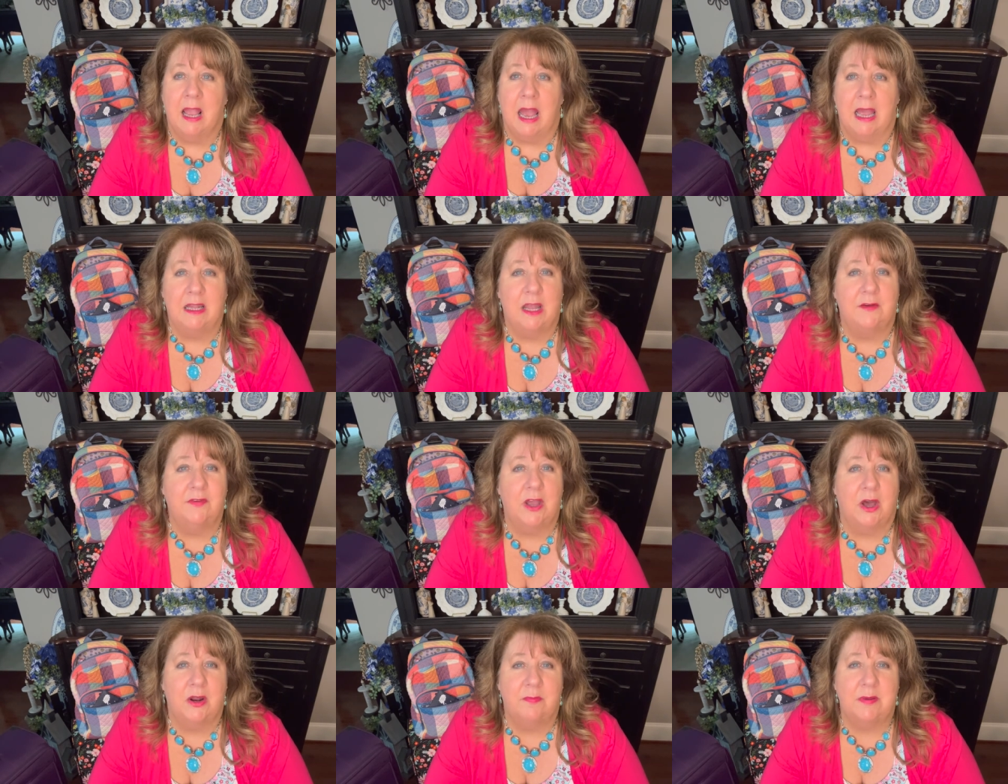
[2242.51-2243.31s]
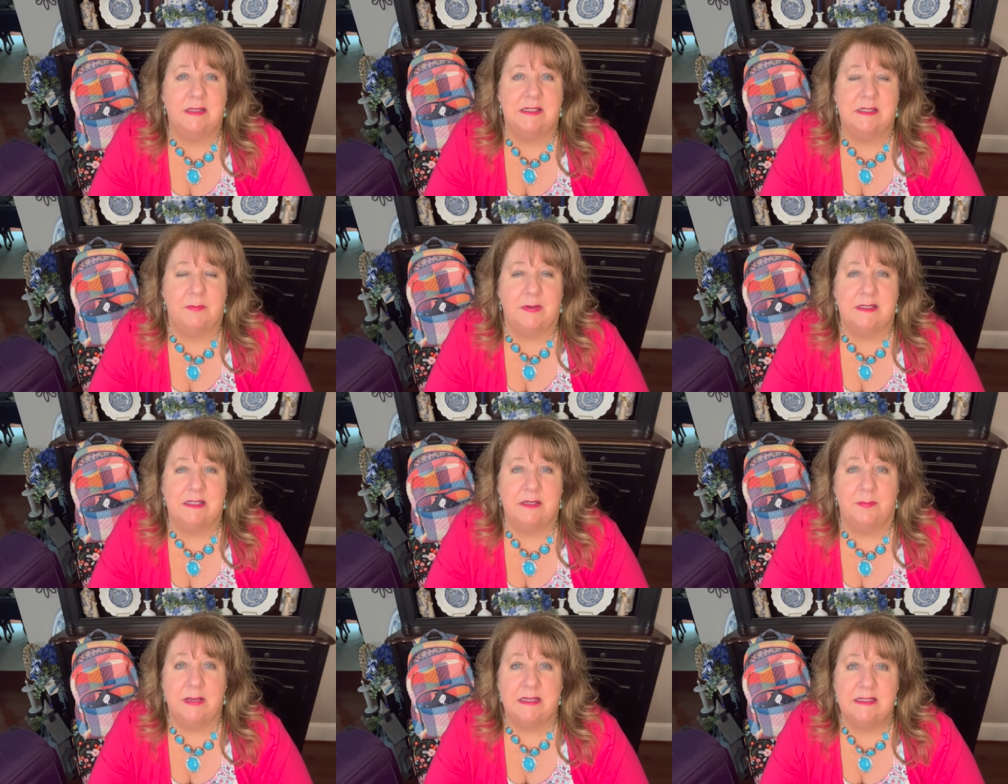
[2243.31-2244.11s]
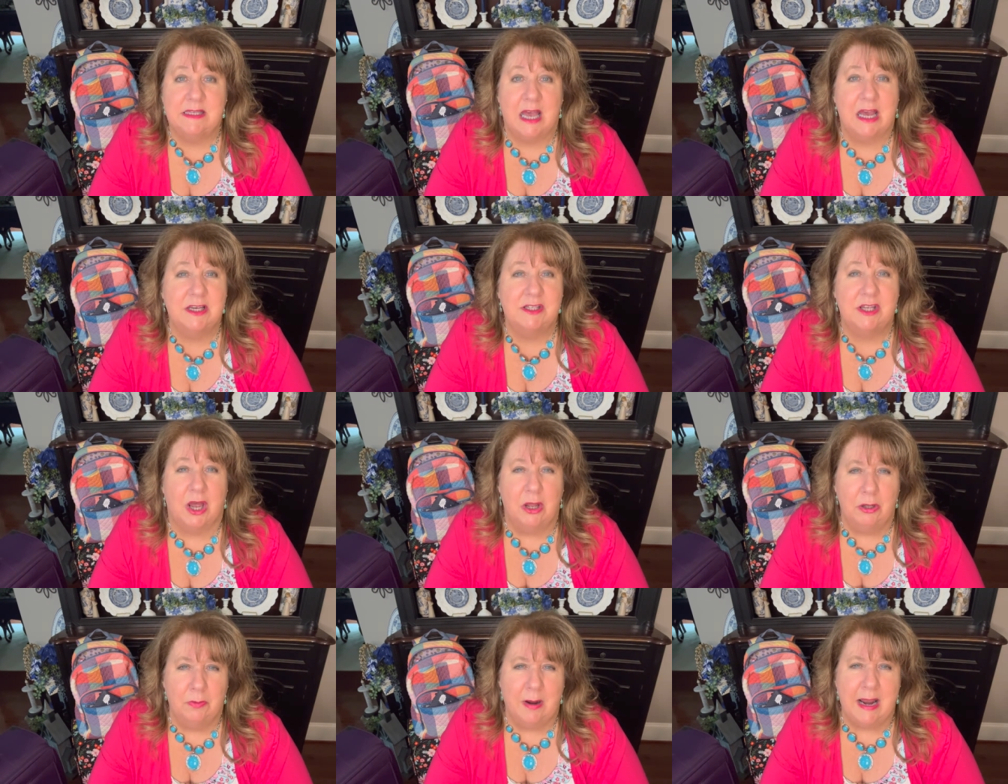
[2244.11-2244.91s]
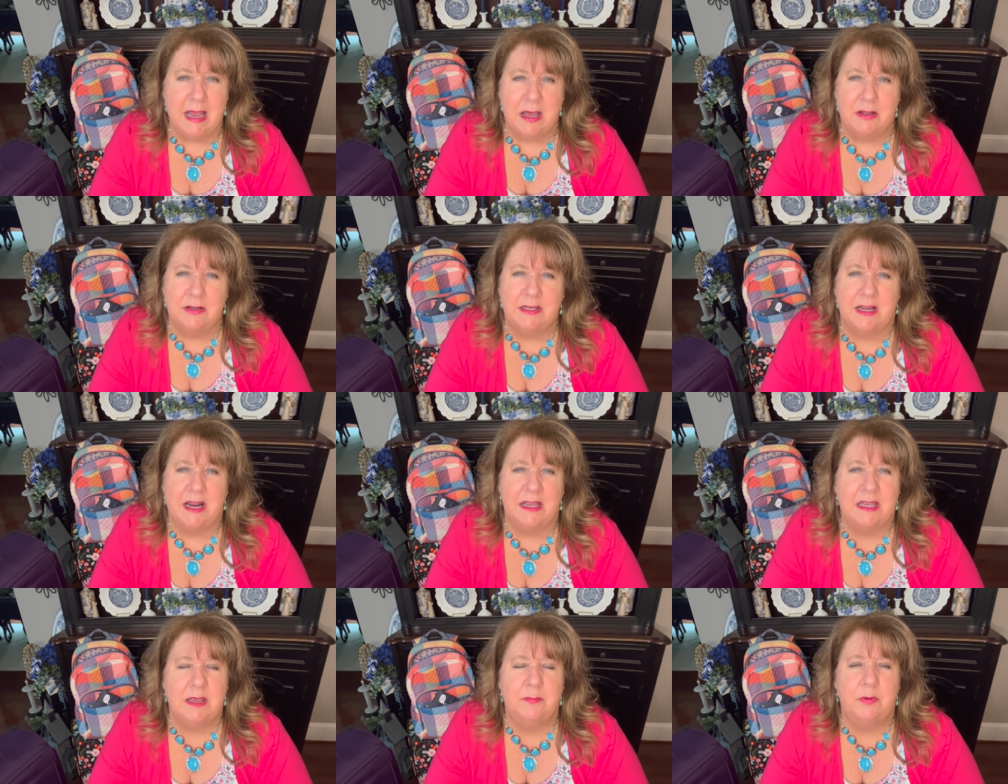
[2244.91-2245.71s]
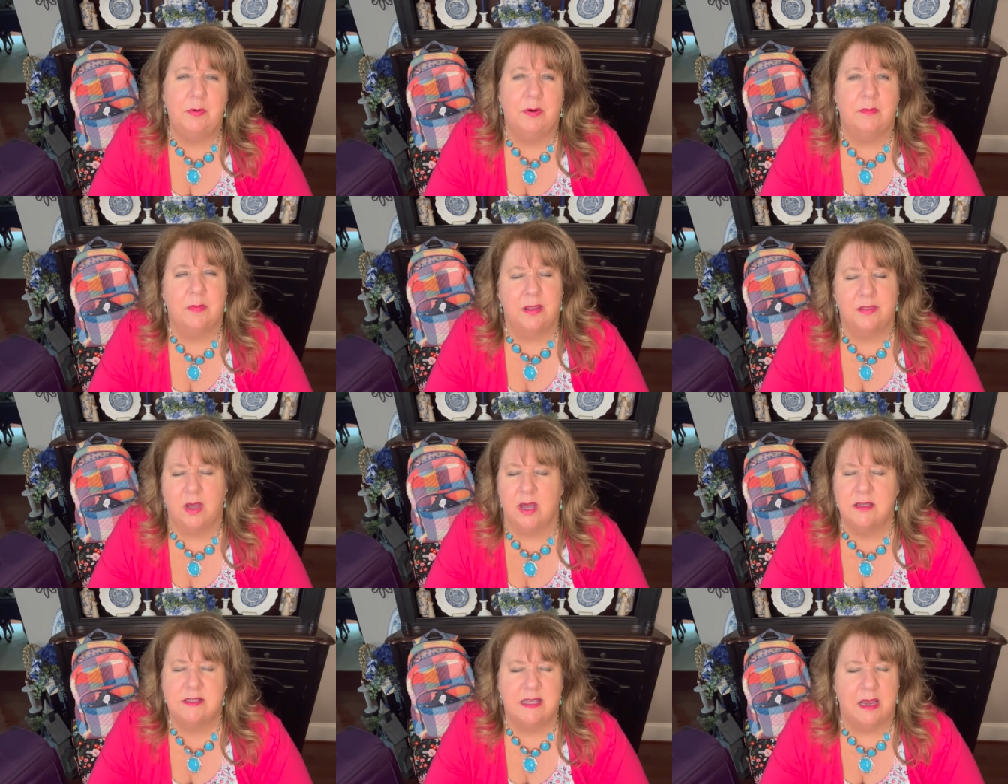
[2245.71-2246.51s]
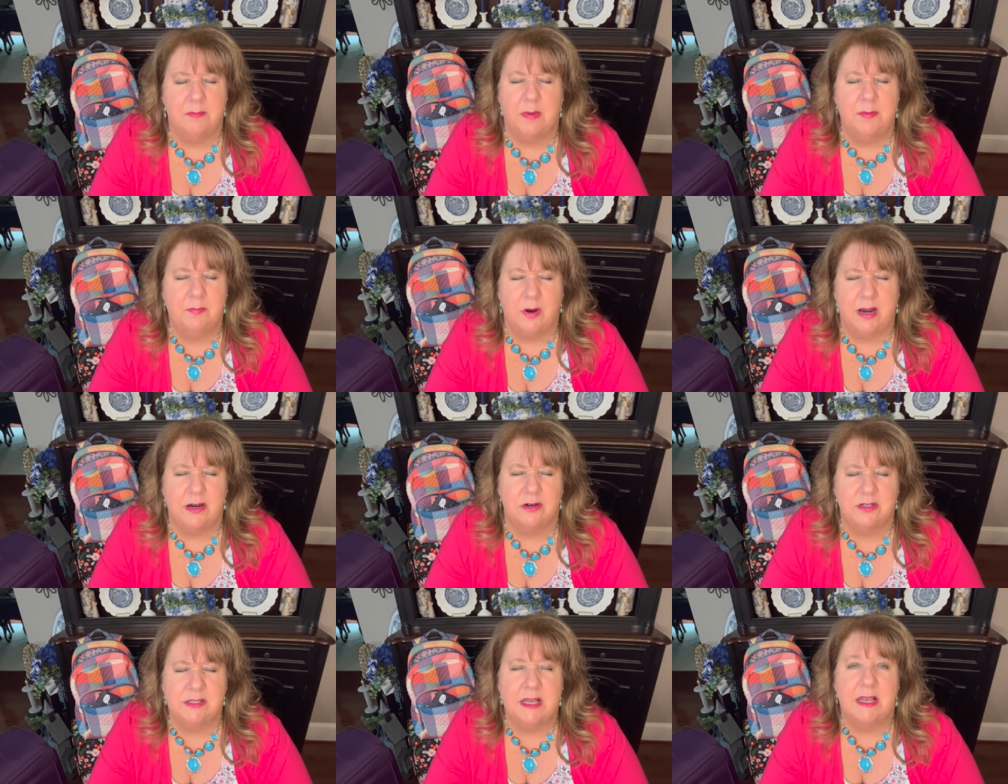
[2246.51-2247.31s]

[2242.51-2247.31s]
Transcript: I love y'all to bits, to bits, to bits, hugs all around, and I keep you in my thoughts and my prayers